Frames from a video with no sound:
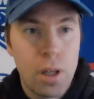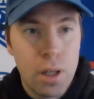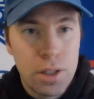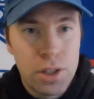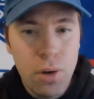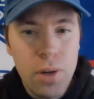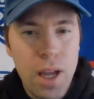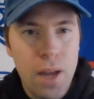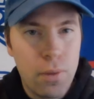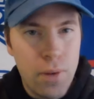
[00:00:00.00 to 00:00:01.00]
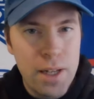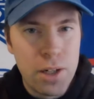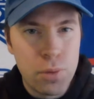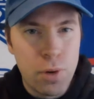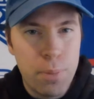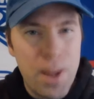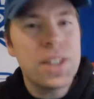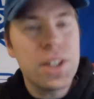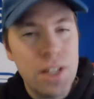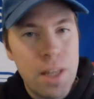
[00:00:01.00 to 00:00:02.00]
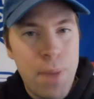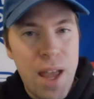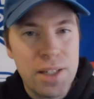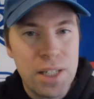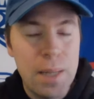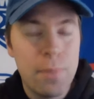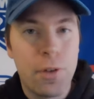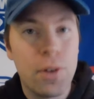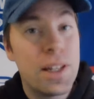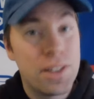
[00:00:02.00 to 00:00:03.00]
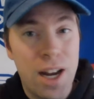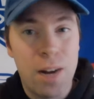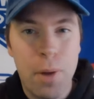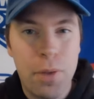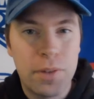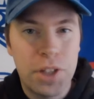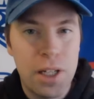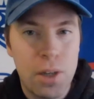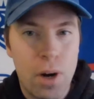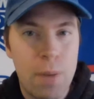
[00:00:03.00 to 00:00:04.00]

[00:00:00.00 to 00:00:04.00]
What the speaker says: So, yeah, the Rangers were basically a bad team for the entire month of January,